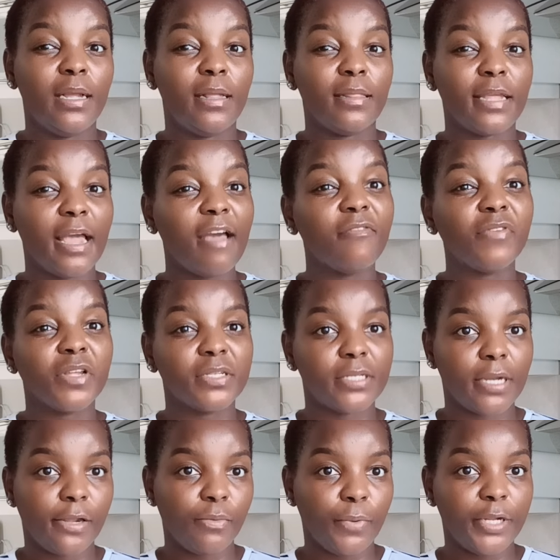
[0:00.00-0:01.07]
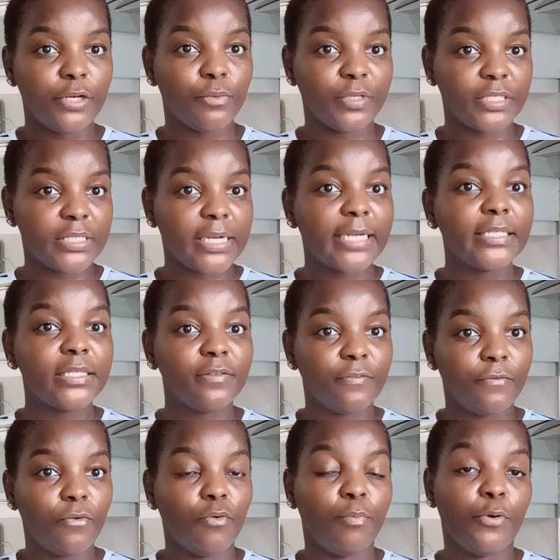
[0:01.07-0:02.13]
The heaviest I weighed was
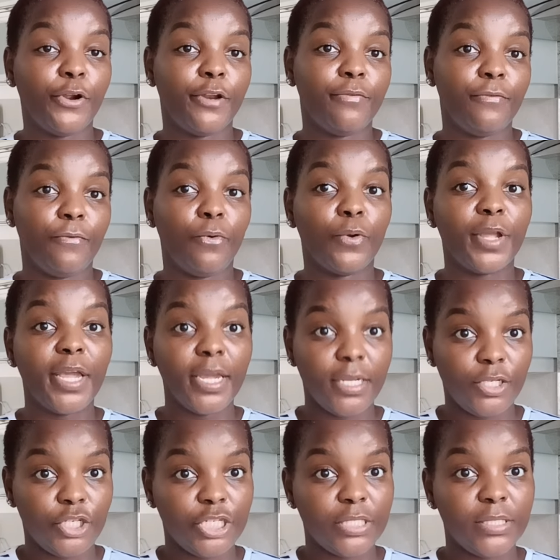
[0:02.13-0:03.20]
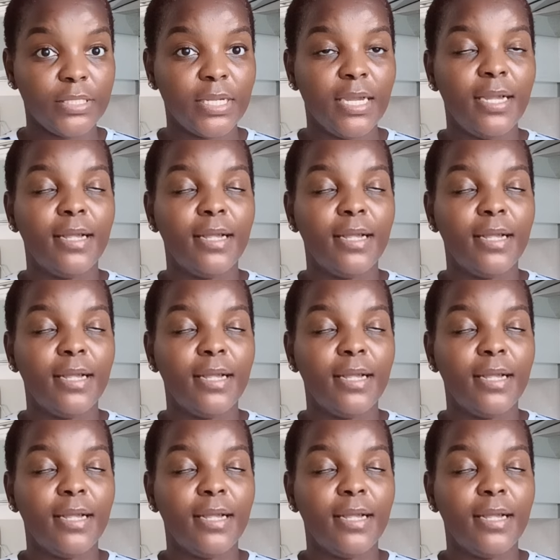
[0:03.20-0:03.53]
94.4 kgs.